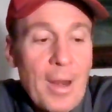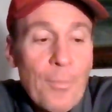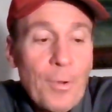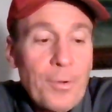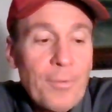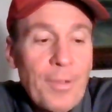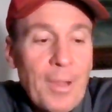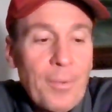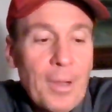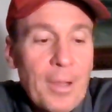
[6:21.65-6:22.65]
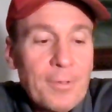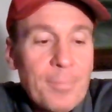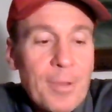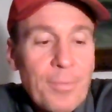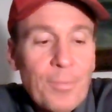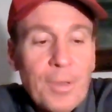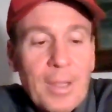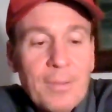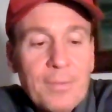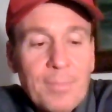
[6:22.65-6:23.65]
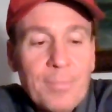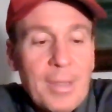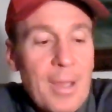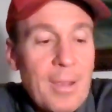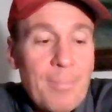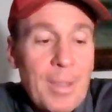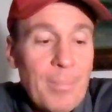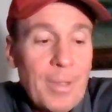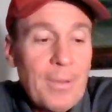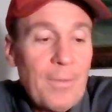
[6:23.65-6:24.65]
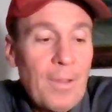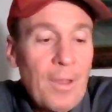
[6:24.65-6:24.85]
I wonder if Haywood Highsmith will get some time, maybe.